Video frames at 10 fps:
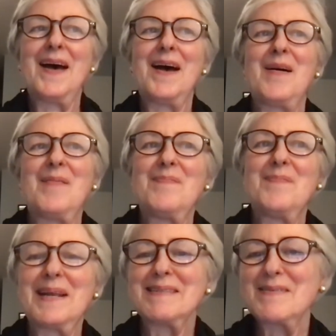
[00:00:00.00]
Um,
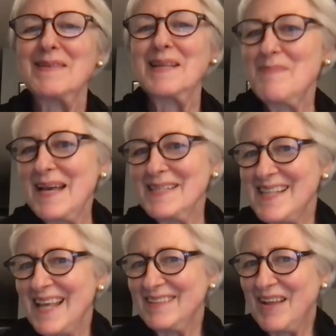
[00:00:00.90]
but I'll certainly pass
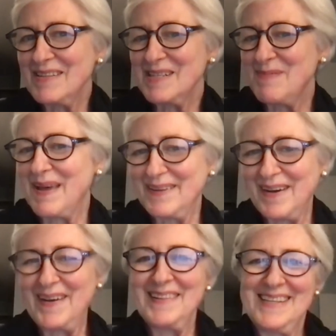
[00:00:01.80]
that along to my
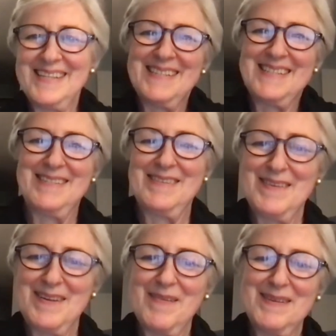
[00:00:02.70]
colleagues,
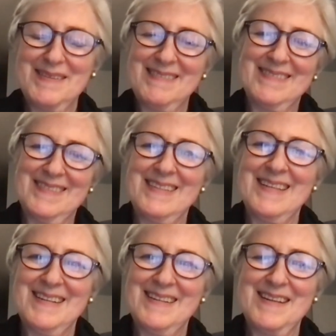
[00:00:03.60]
you know, in,
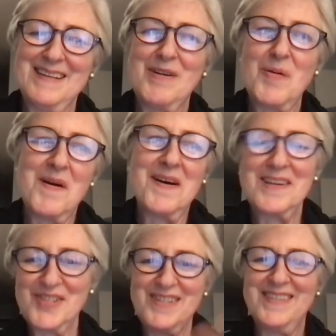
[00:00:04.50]
in, in
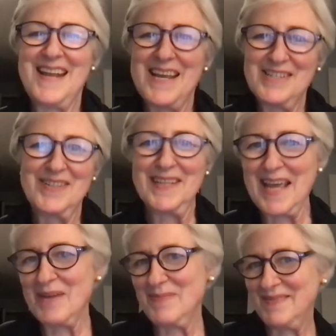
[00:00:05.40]
homage to the National
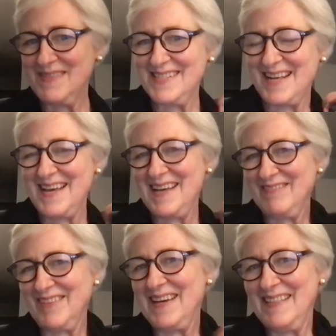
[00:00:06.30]
Academy of
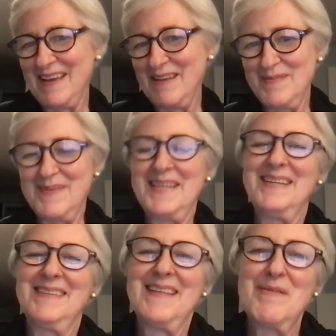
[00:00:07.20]
Design, right? That would
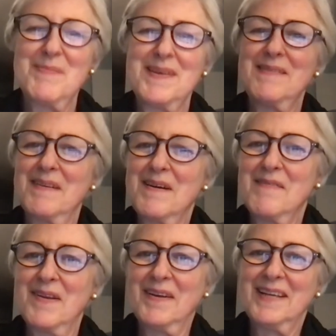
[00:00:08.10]
be, that would be a
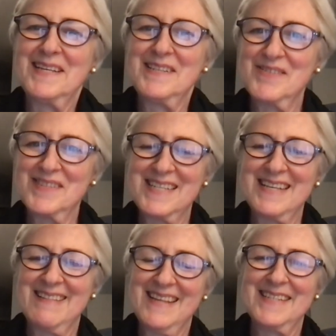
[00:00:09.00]
very
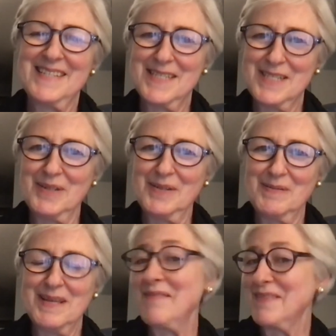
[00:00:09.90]
interesting thing to do.
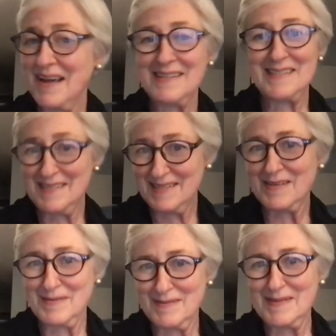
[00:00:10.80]
We have not done
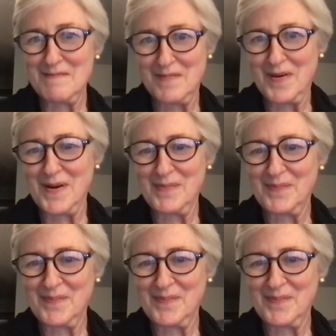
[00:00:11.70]
so, so far.